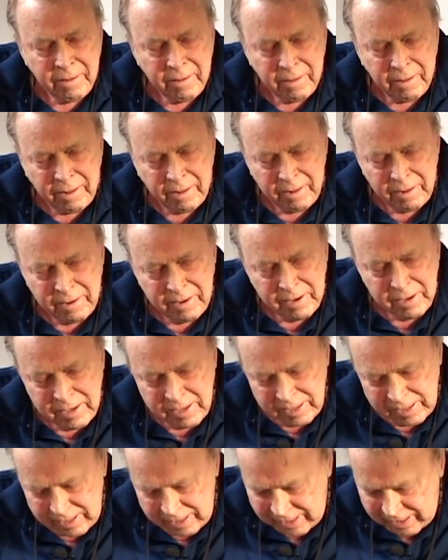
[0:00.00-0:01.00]
All of
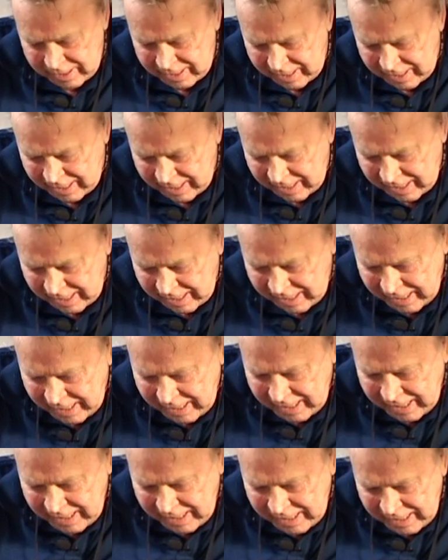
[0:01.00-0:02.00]
the, uh,
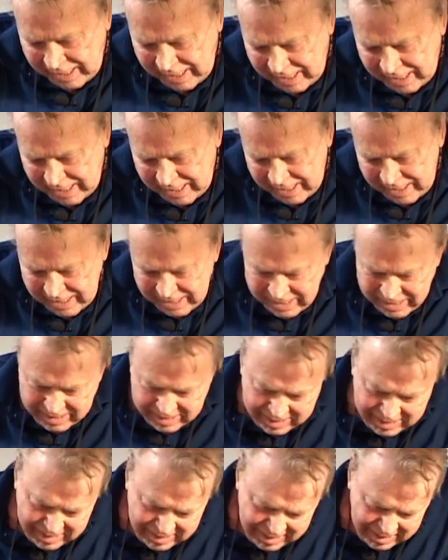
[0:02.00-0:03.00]
the various
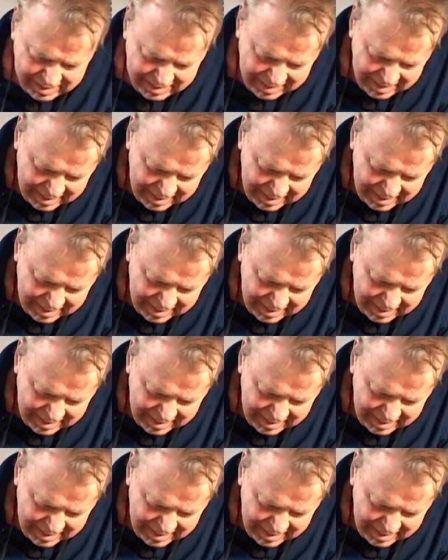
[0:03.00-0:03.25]
antique